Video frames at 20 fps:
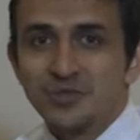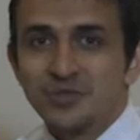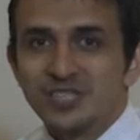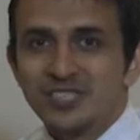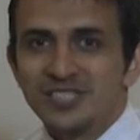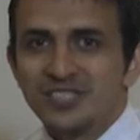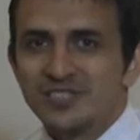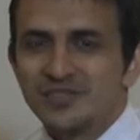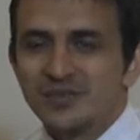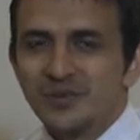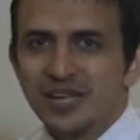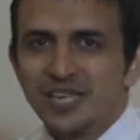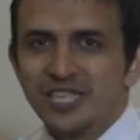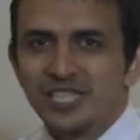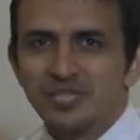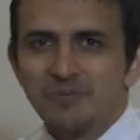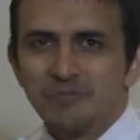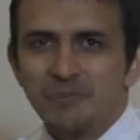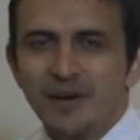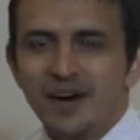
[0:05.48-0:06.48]
this
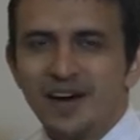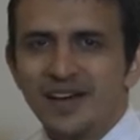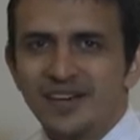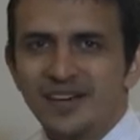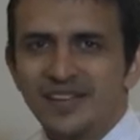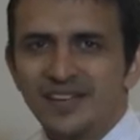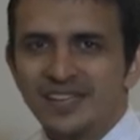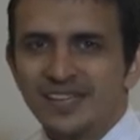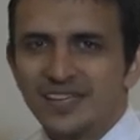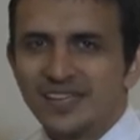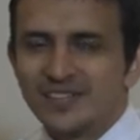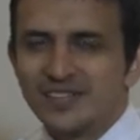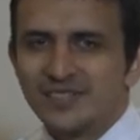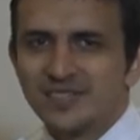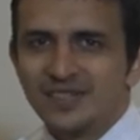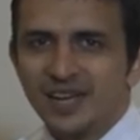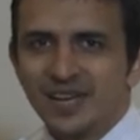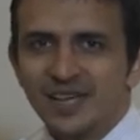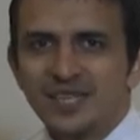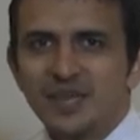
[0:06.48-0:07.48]
inspiring and
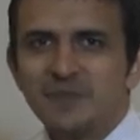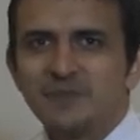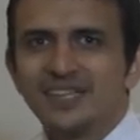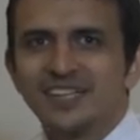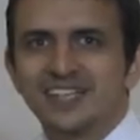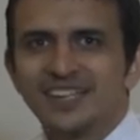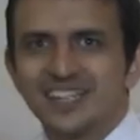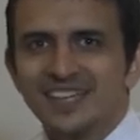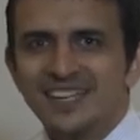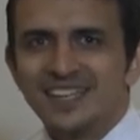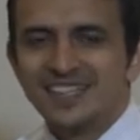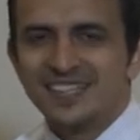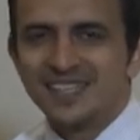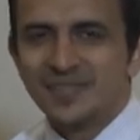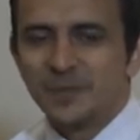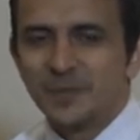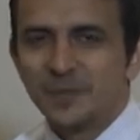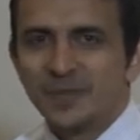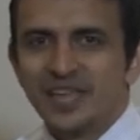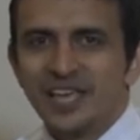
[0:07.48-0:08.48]
dynamic
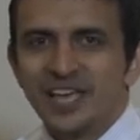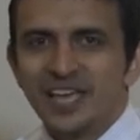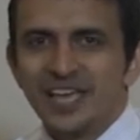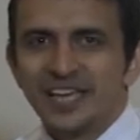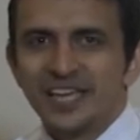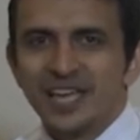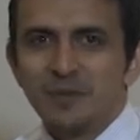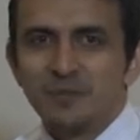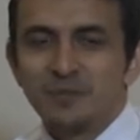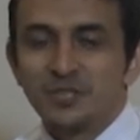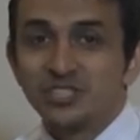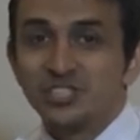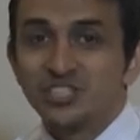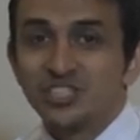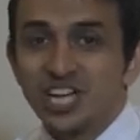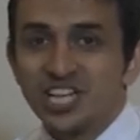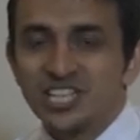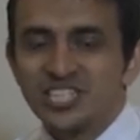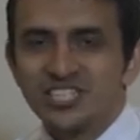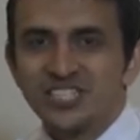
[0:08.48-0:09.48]
lady, Captain
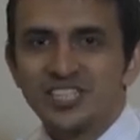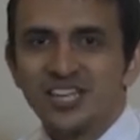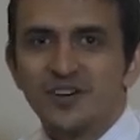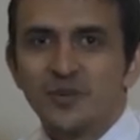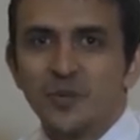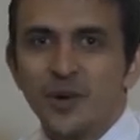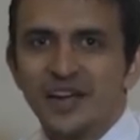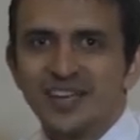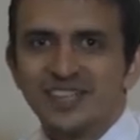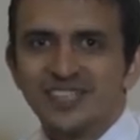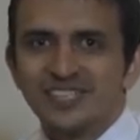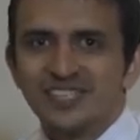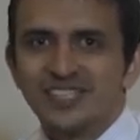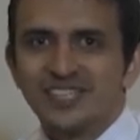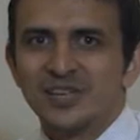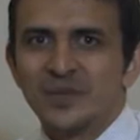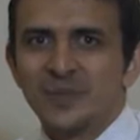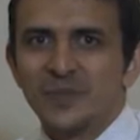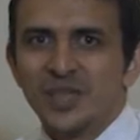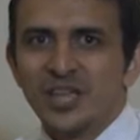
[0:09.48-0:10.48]
Shaesta Waiz.
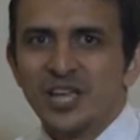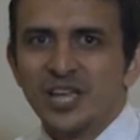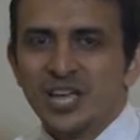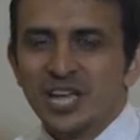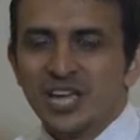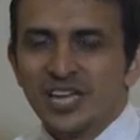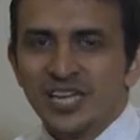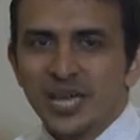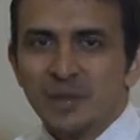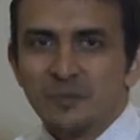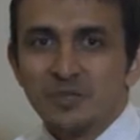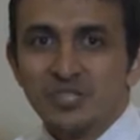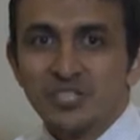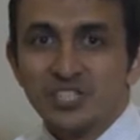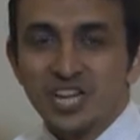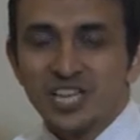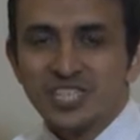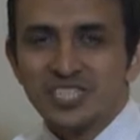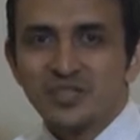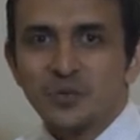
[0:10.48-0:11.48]
Captain
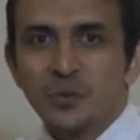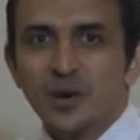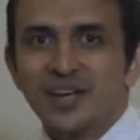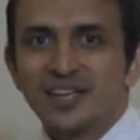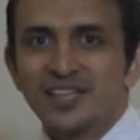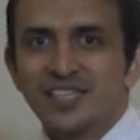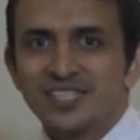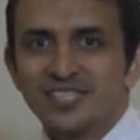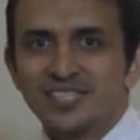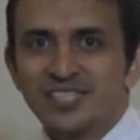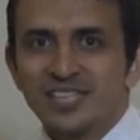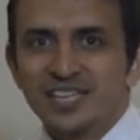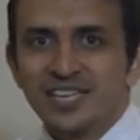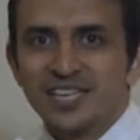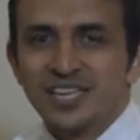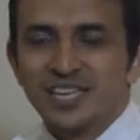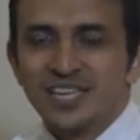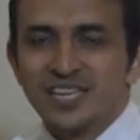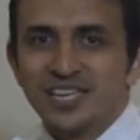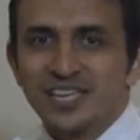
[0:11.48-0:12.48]
Shaesta Waiz
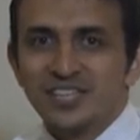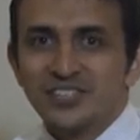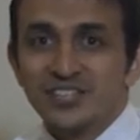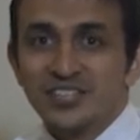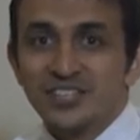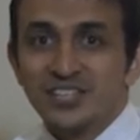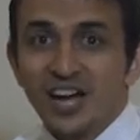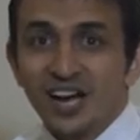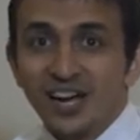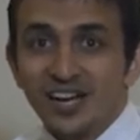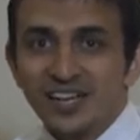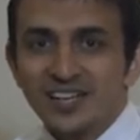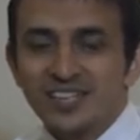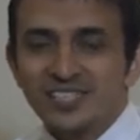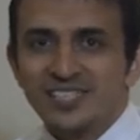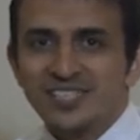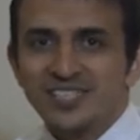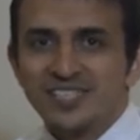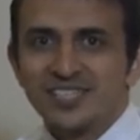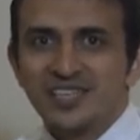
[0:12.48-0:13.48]
is the
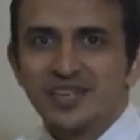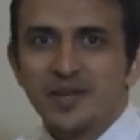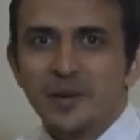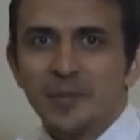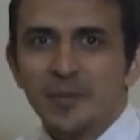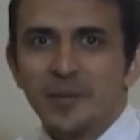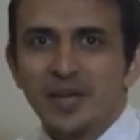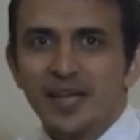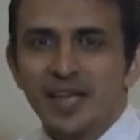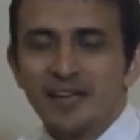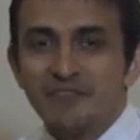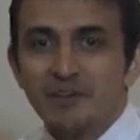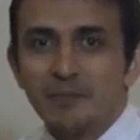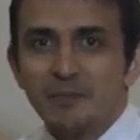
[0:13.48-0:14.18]
youngest ever